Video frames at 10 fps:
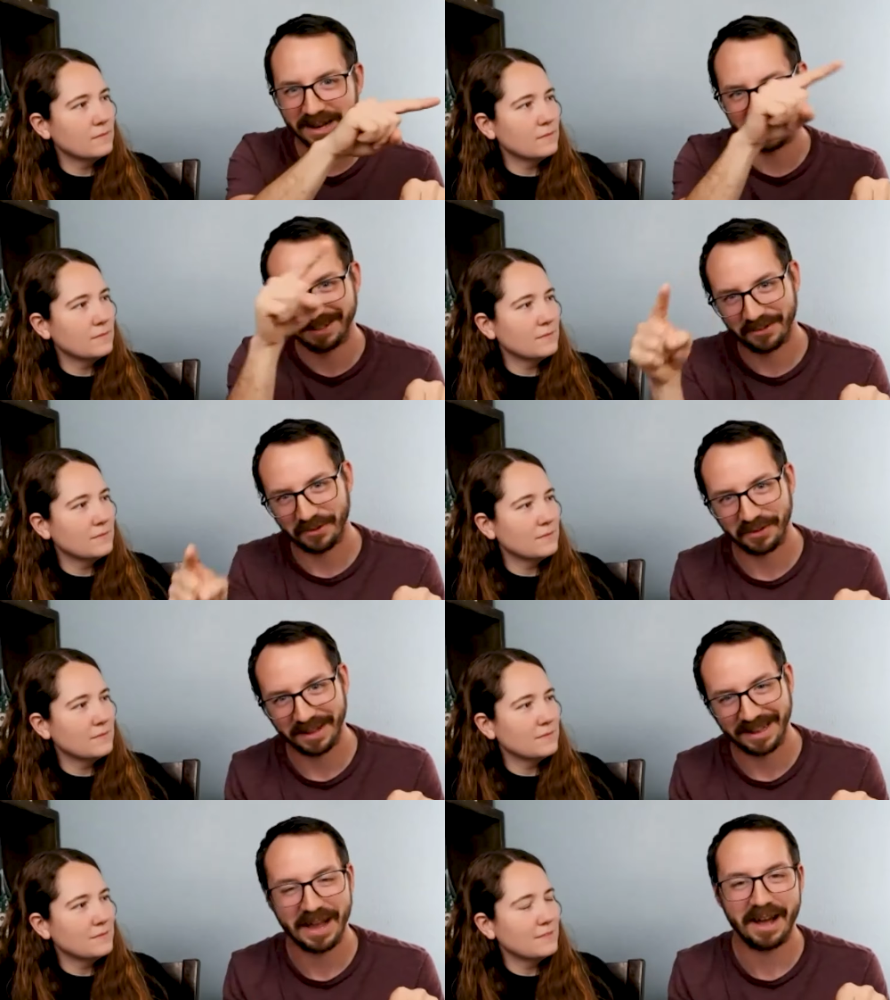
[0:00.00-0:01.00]
Speaker 1: Is it going
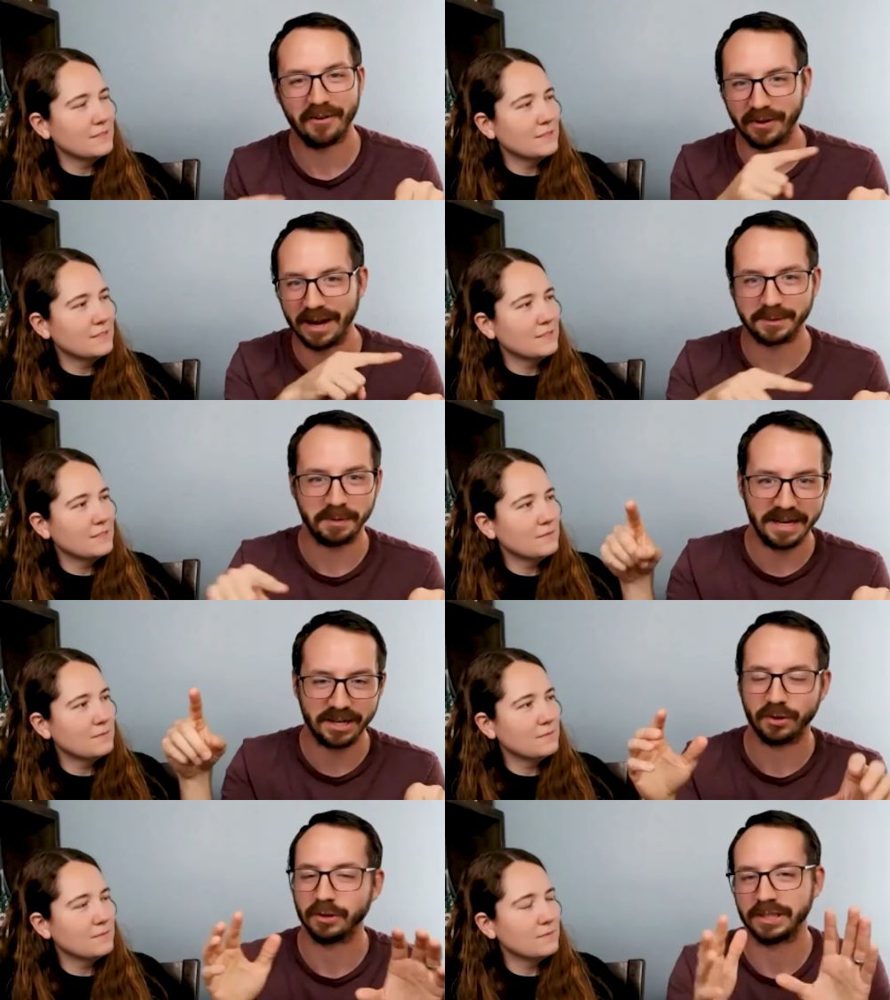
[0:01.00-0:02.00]
down or
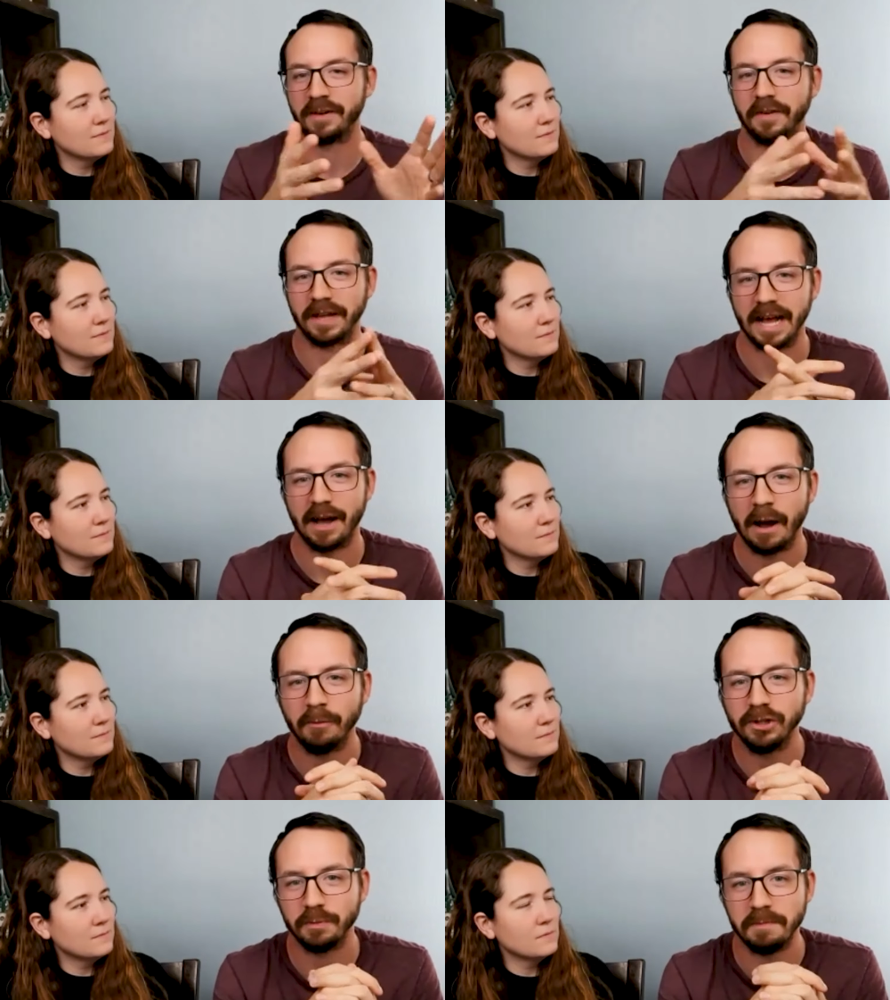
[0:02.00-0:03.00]
exponential stuff like that? How
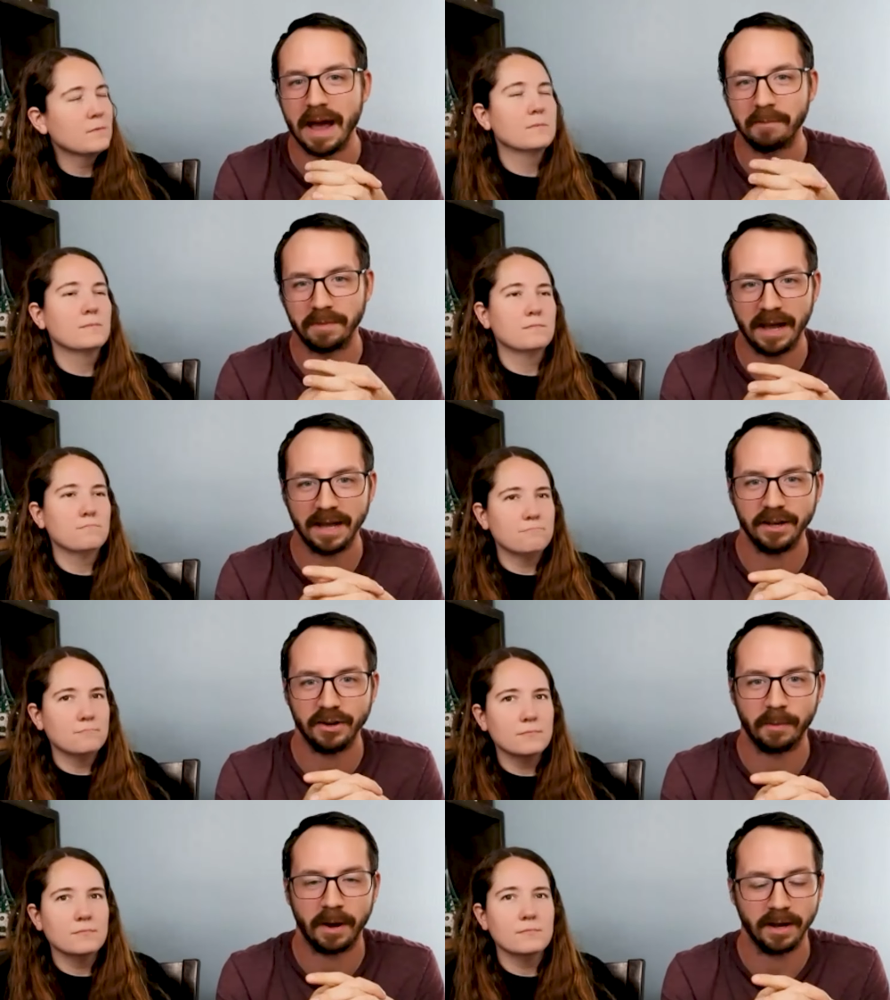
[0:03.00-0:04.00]
would you map that in your
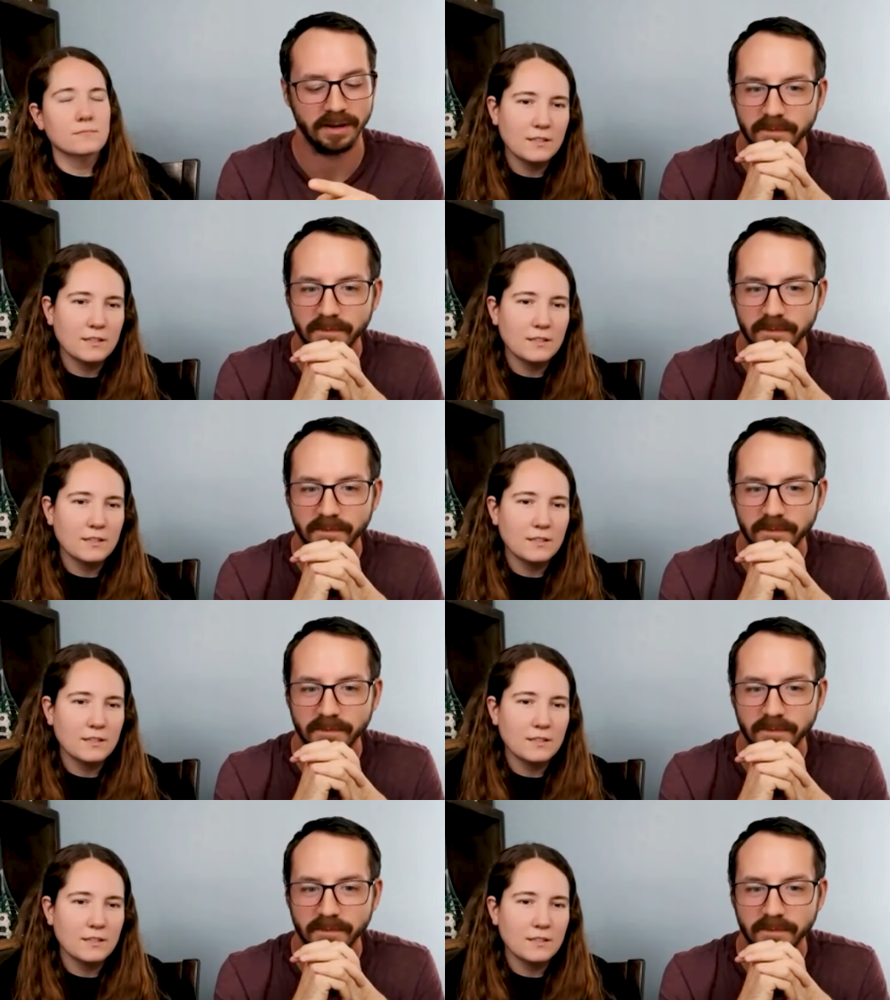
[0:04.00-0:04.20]
mm-hmm. mind?